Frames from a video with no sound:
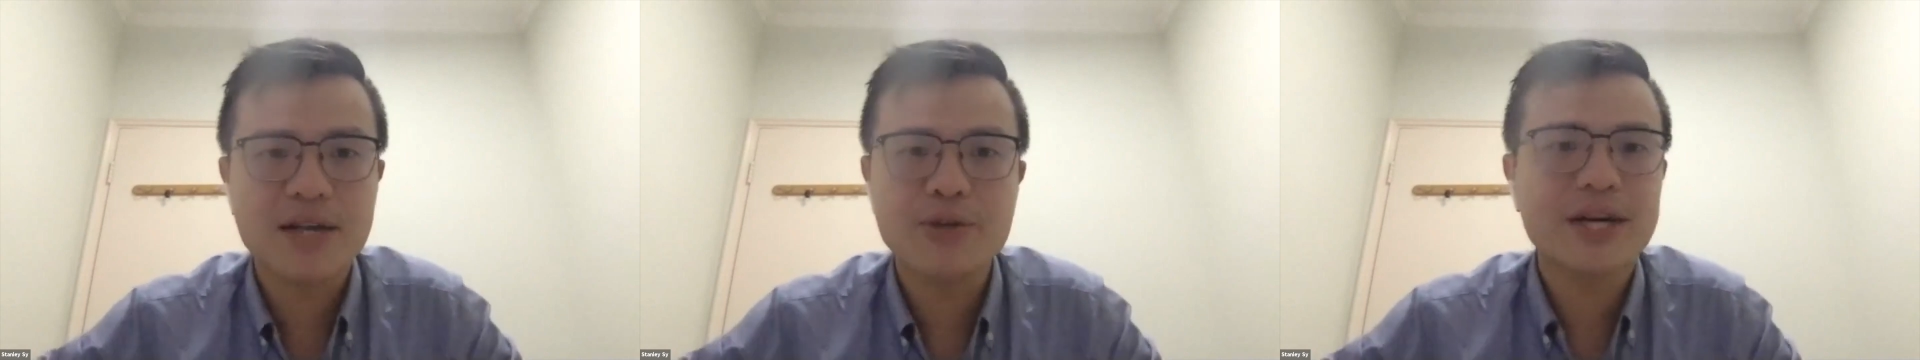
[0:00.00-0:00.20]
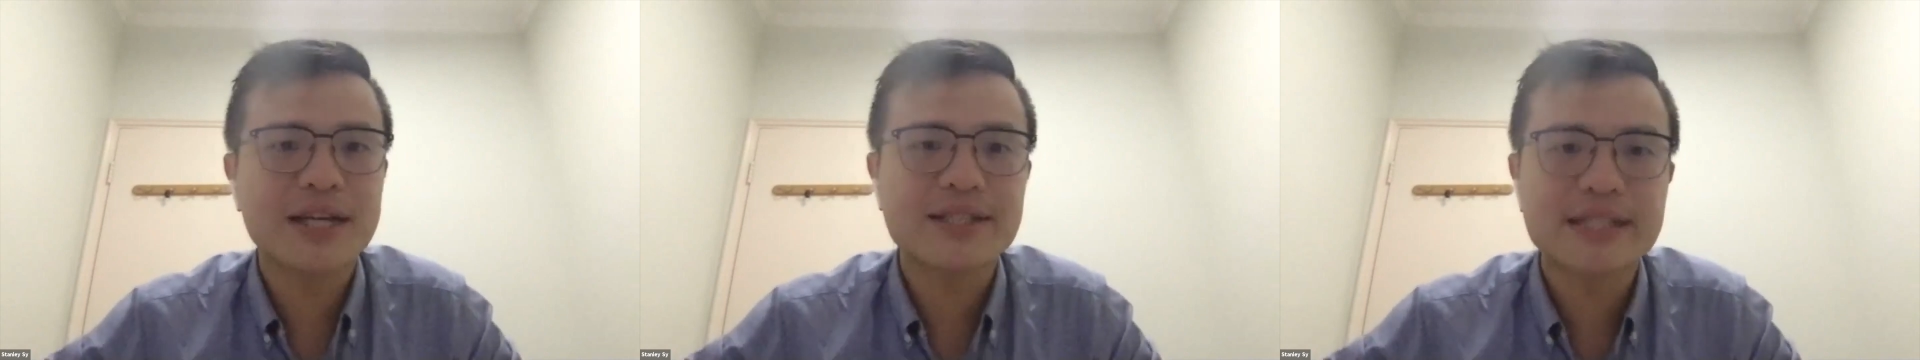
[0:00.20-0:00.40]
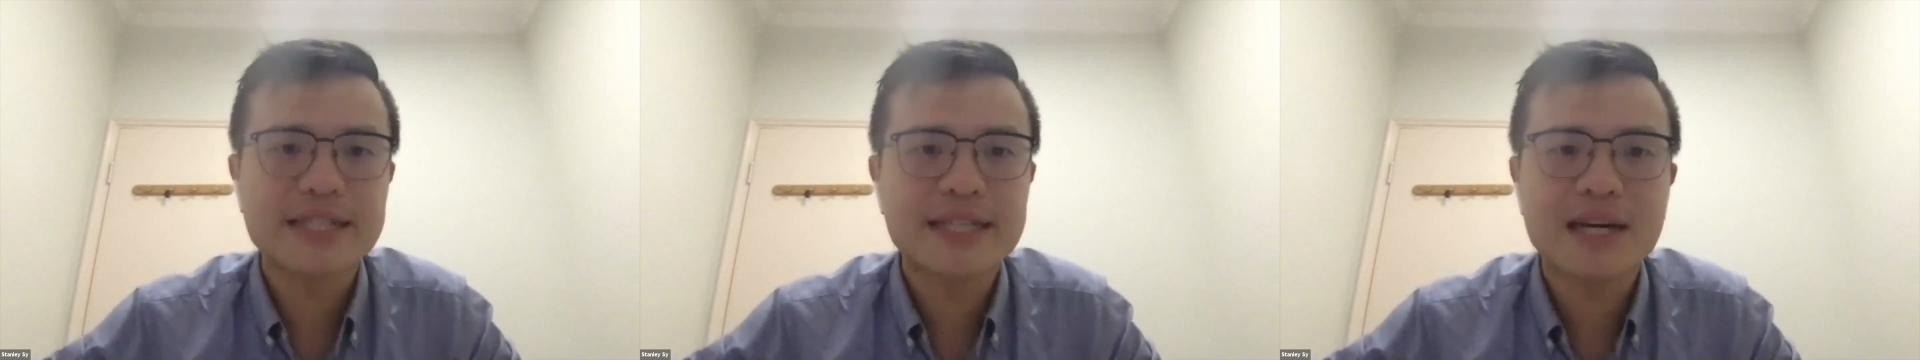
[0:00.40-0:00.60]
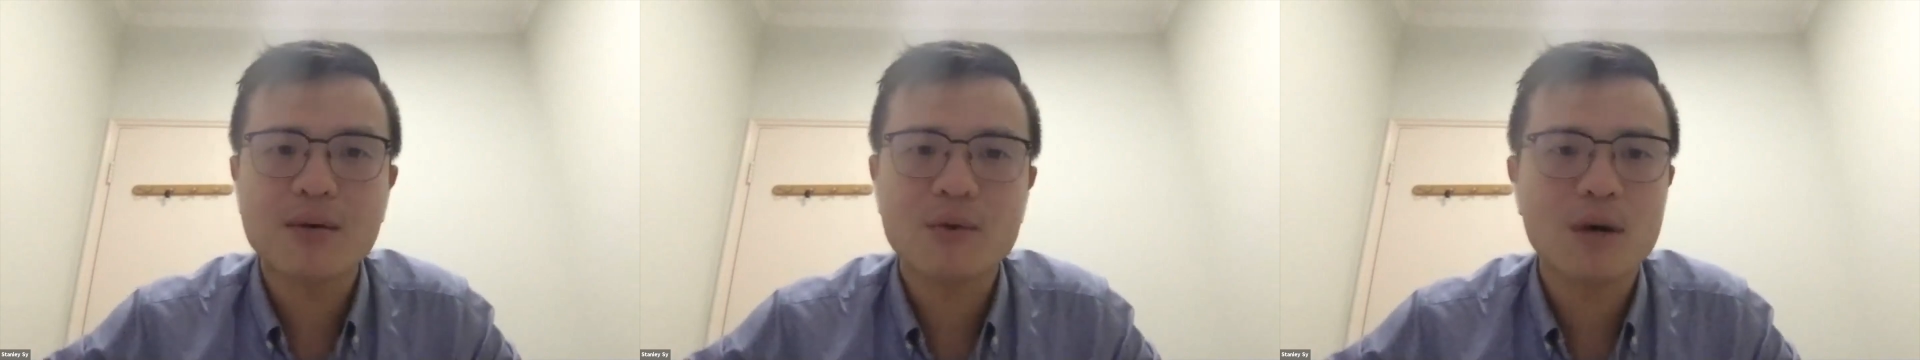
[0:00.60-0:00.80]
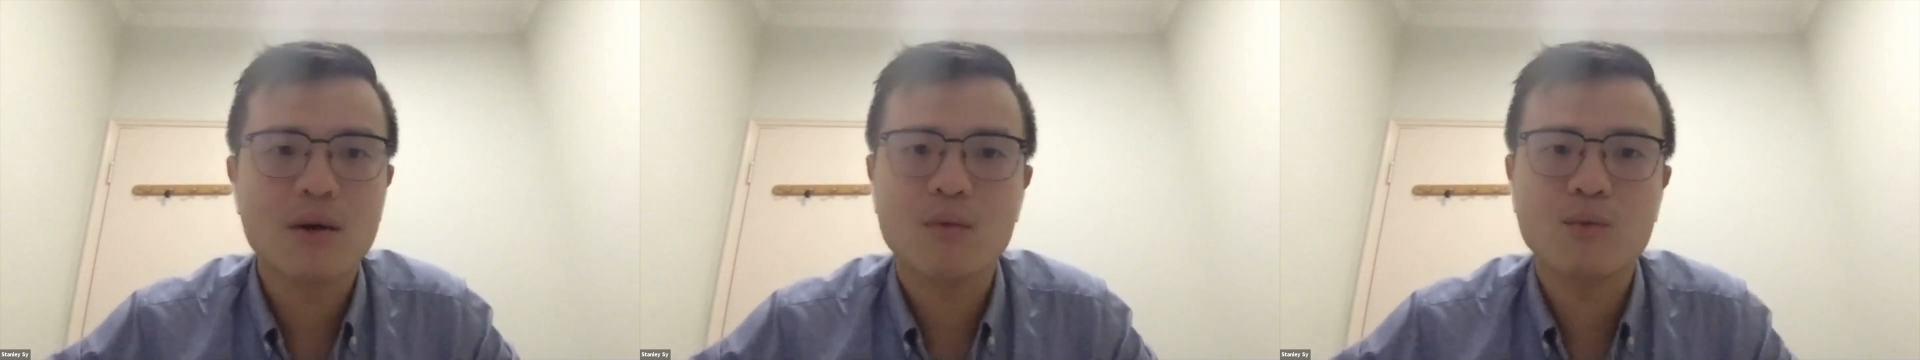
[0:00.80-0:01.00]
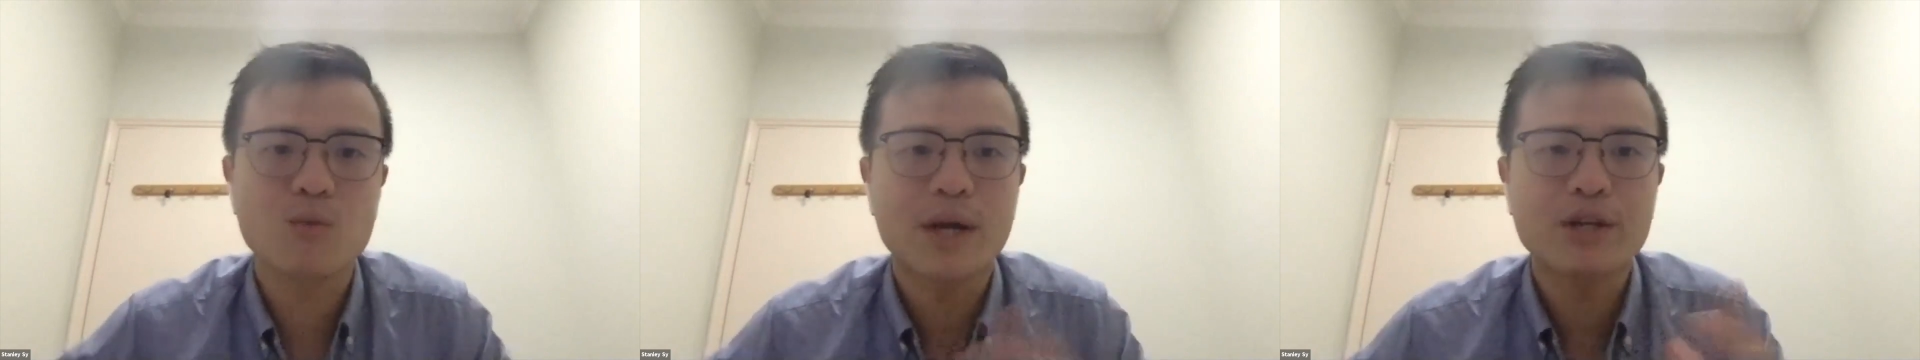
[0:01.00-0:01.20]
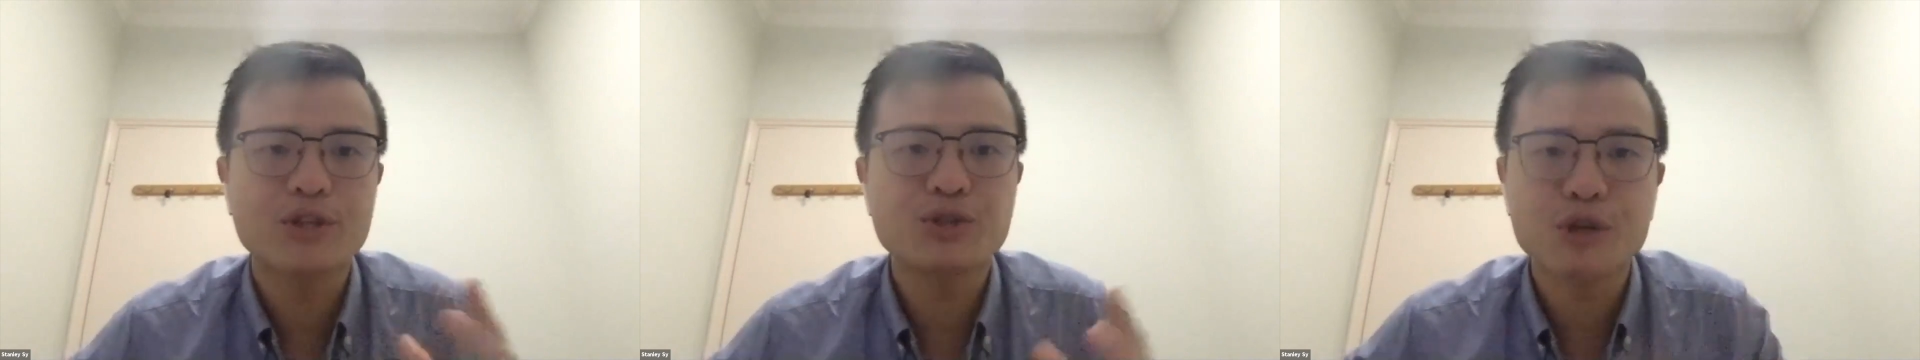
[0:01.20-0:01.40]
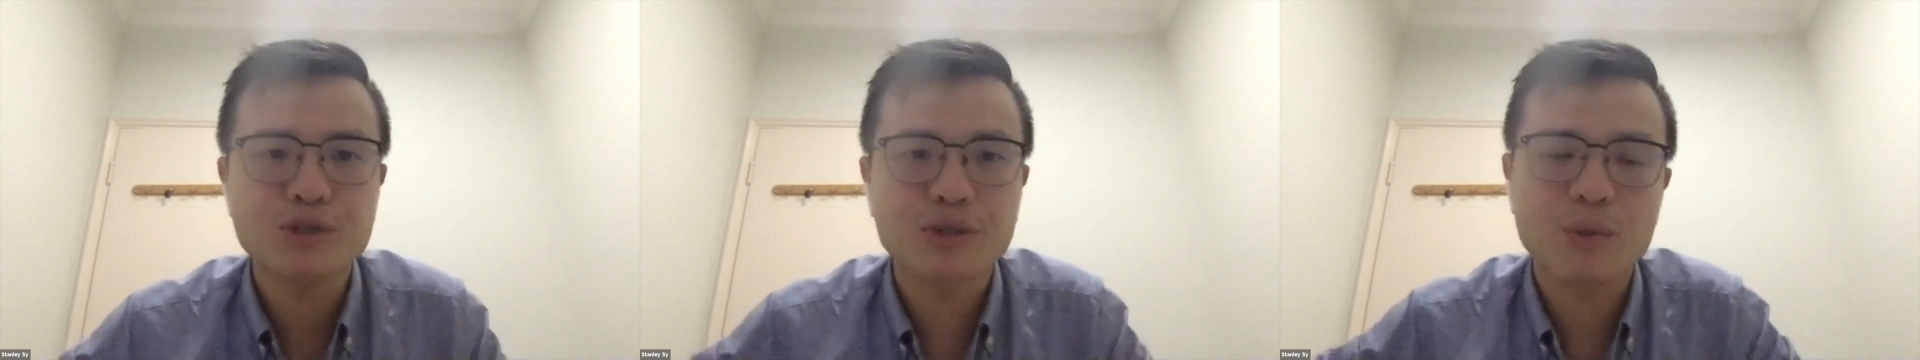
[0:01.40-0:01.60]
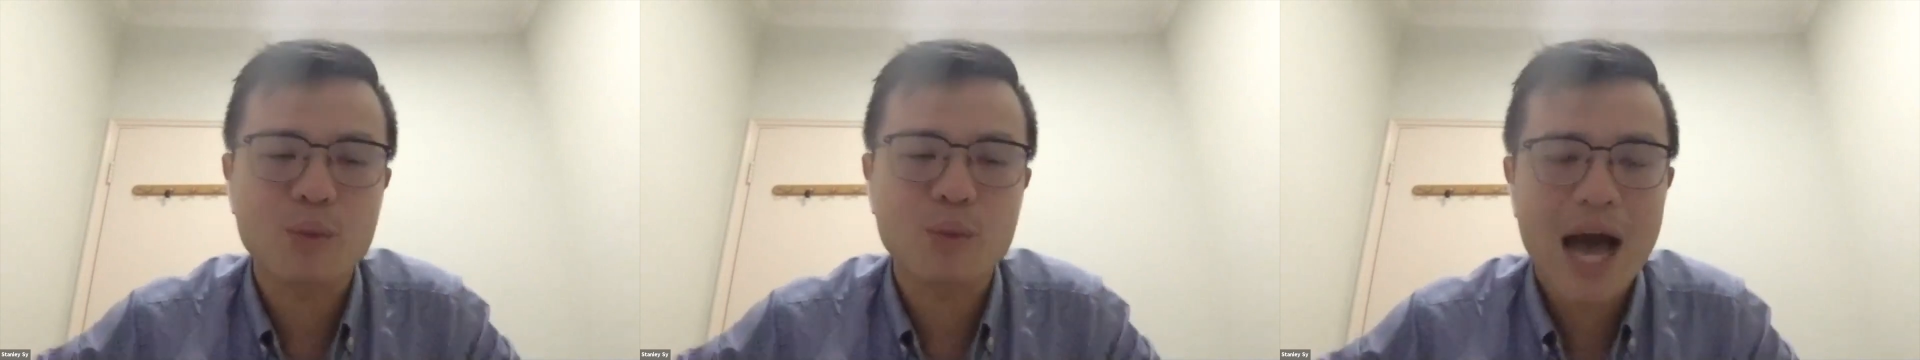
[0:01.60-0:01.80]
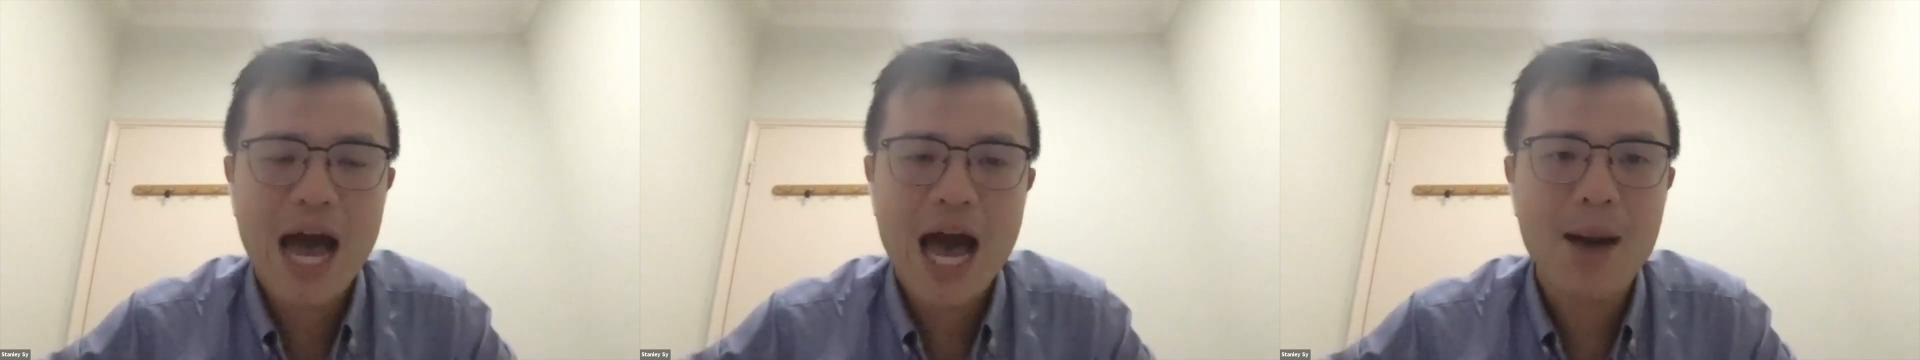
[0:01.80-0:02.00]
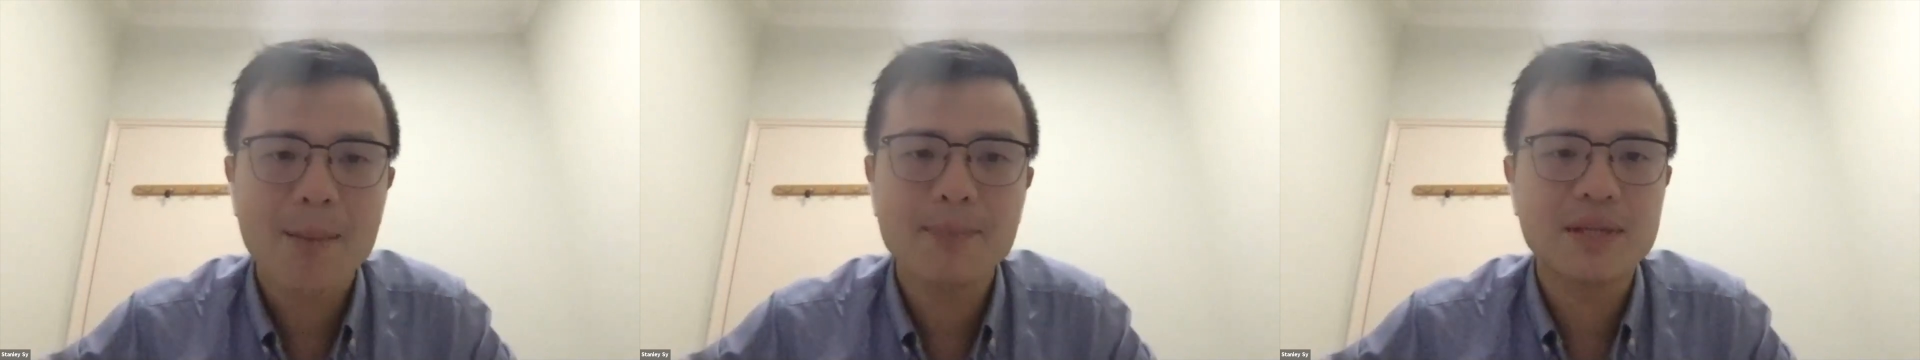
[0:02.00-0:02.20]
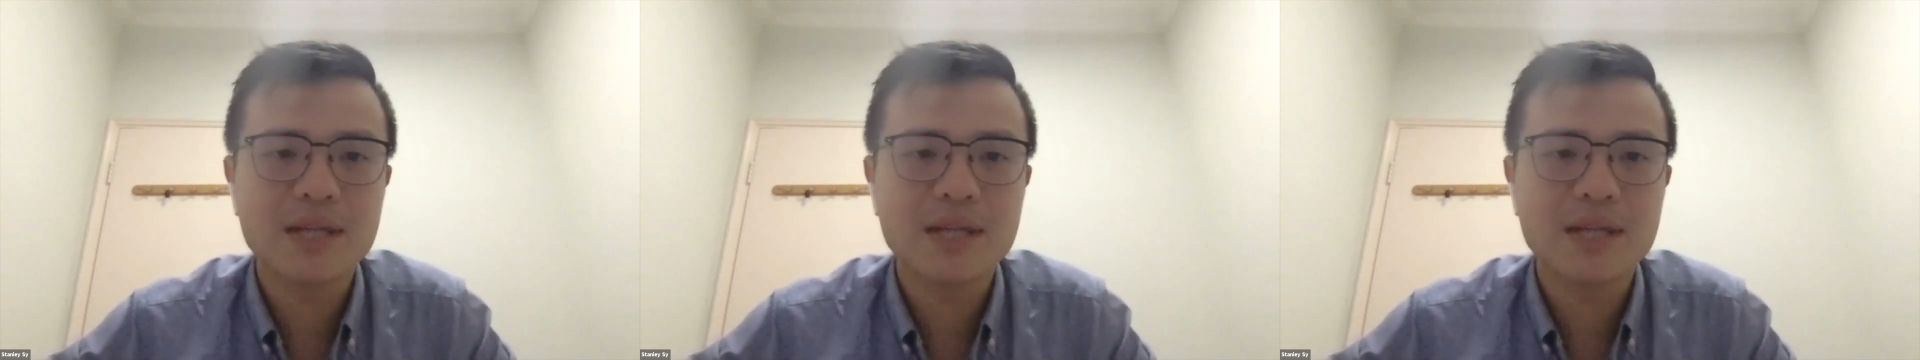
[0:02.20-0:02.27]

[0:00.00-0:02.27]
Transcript: You can see that when you search on the web,